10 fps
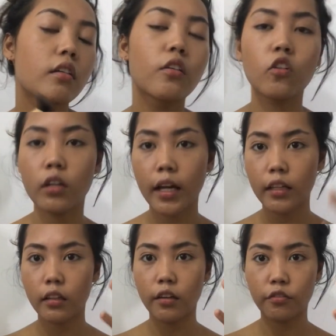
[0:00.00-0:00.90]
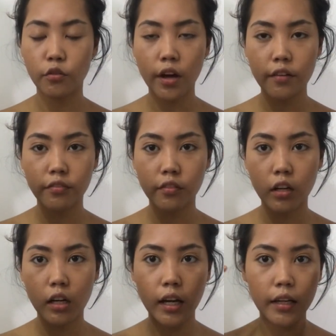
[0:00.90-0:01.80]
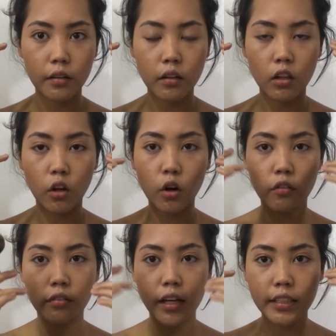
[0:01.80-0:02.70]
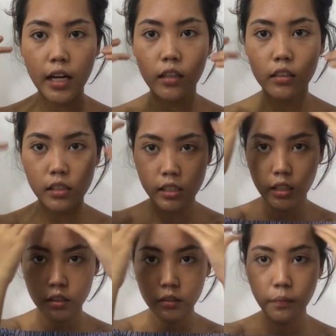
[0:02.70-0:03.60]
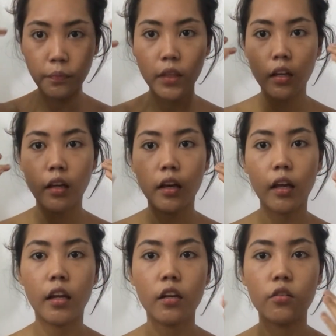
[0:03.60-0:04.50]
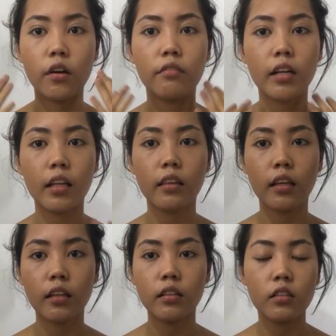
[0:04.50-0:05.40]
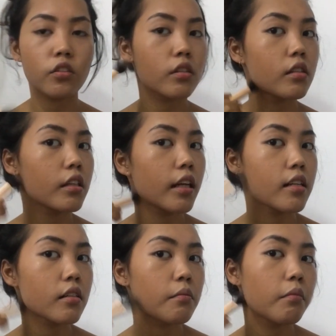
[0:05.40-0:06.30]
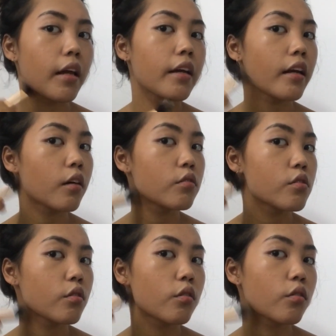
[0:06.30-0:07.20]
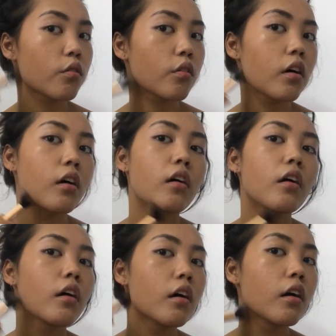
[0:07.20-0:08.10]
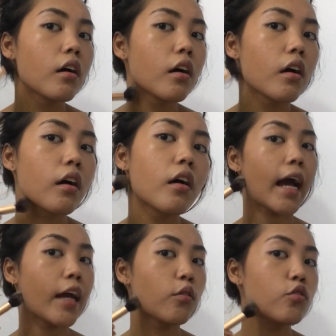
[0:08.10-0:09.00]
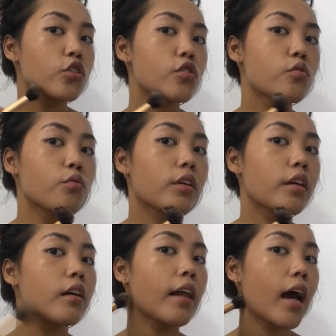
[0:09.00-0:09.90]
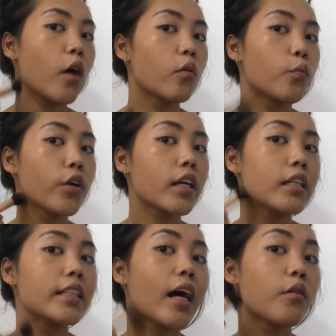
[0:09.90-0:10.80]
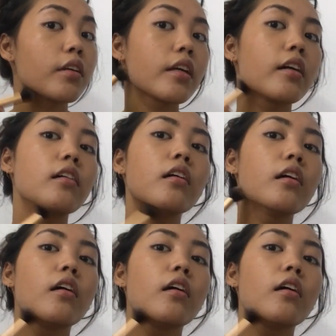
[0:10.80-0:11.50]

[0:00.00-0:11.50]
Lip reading: You know, like if you have like a lot of like darkness here and then you have nothing, it's just, it doesn't blend out. So I don't just do here, like I will bring it down here